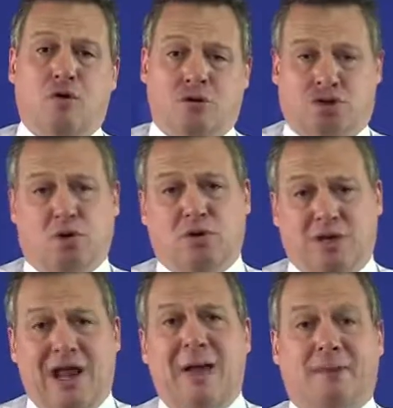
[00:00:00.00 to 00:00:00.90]
a
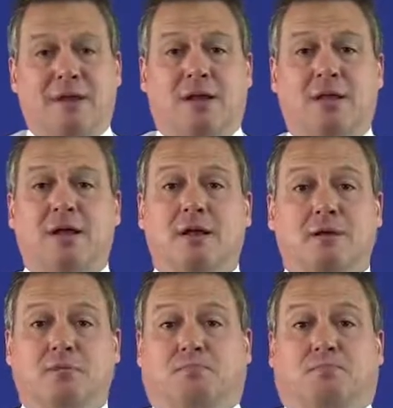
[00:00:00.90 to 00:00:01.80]
restored napkin. And then
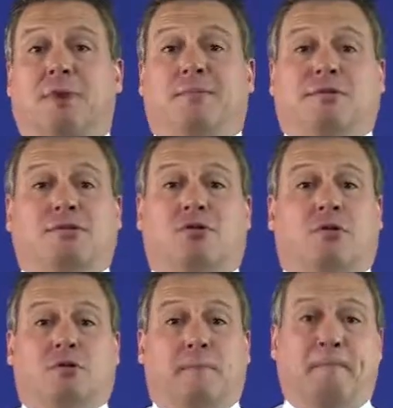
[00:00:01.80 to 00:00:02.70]
people just
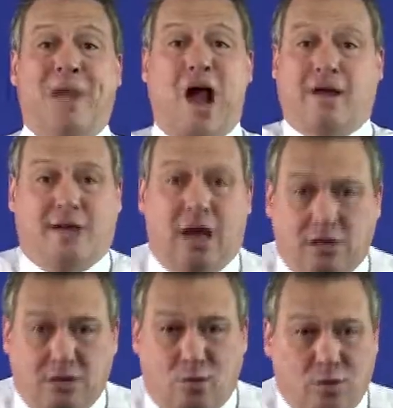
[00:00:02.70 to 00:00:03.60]
start bowing
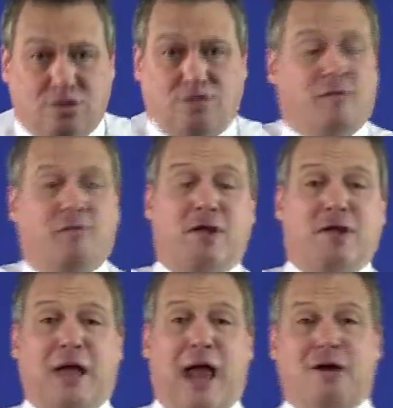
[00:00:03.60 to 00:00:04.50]
down towards you and
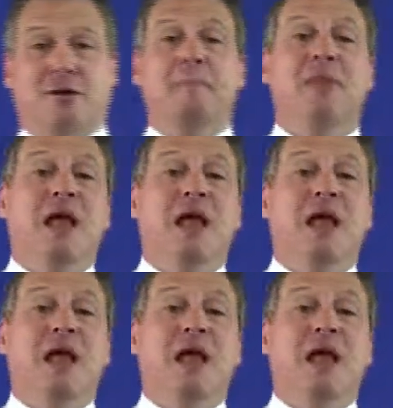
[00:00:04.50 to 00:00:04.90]
freaking out.